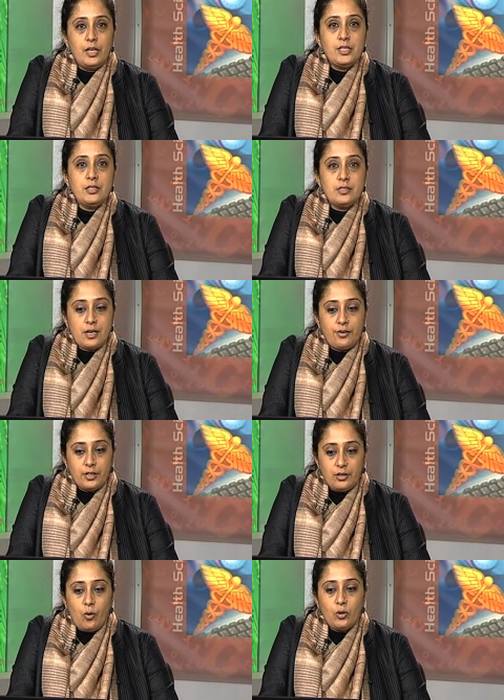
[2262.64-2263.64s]
Indians are
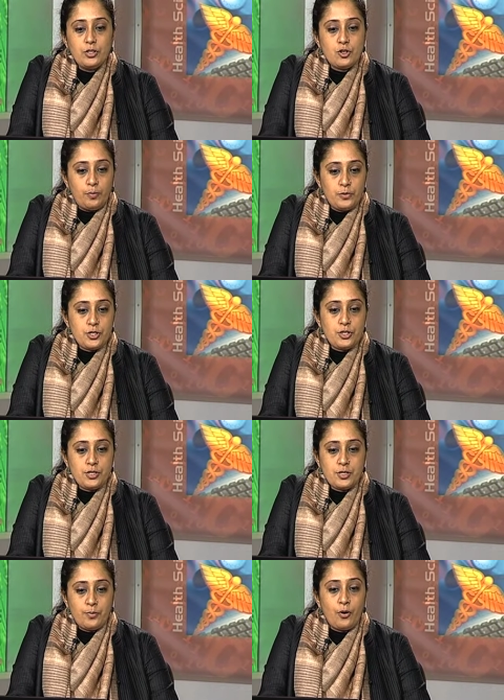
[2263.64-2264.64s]
in all the top
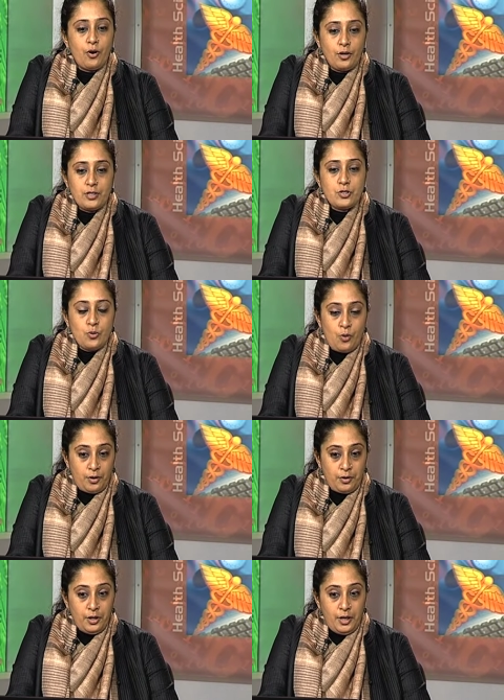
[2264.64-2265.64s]
positions abroad and so
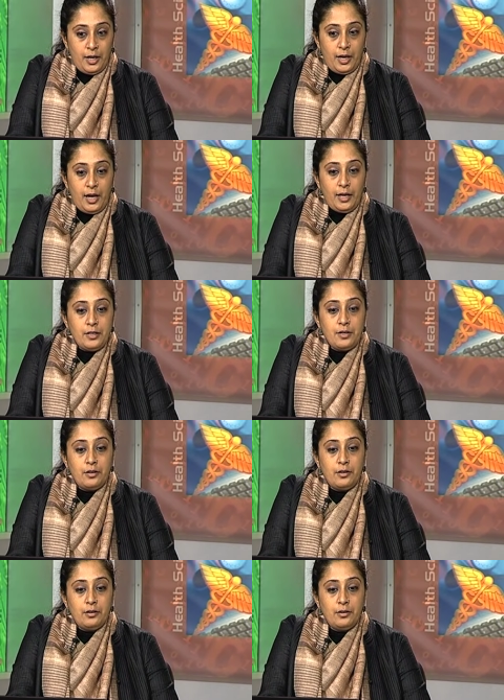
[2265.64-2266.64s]
on,
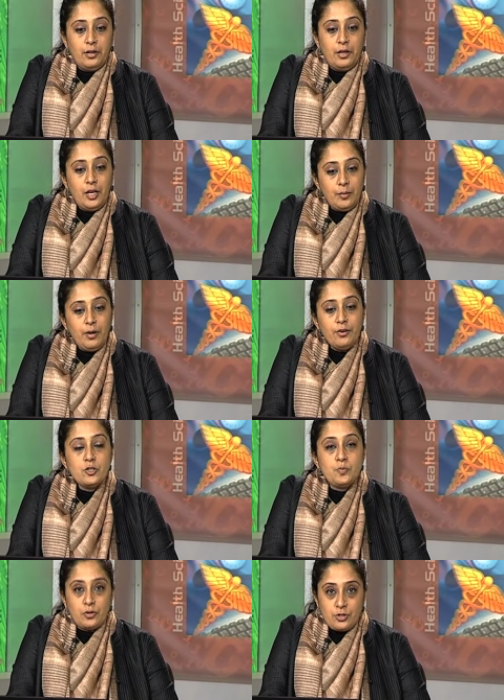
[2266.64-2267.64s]
and Hima
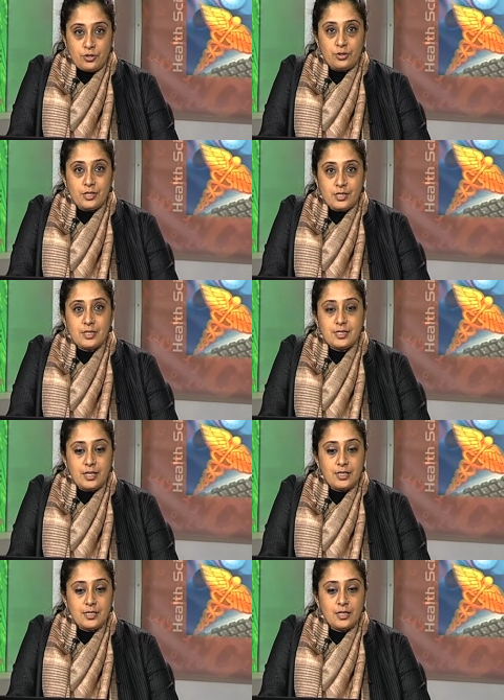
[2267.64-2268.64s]
responds to this and
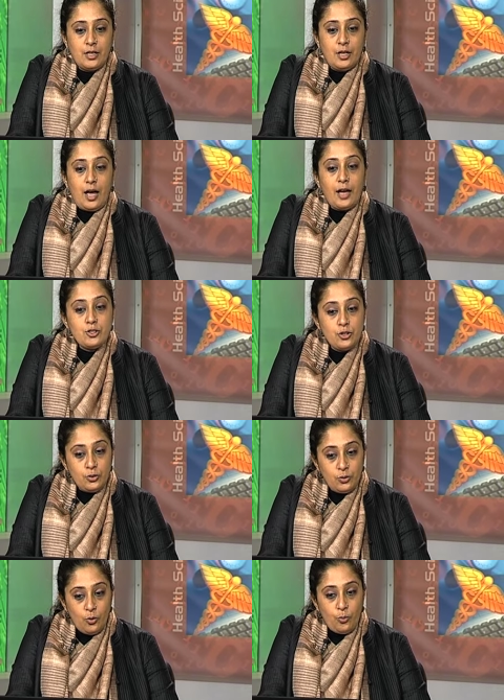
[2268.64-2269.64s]
says, "And do
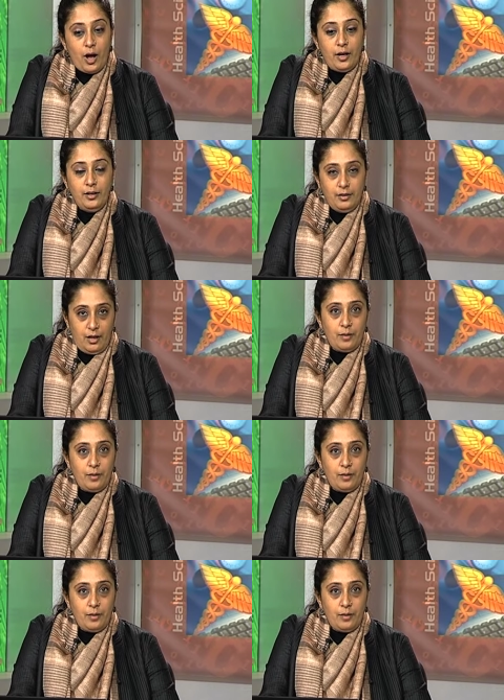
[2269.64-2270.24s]
you know why?"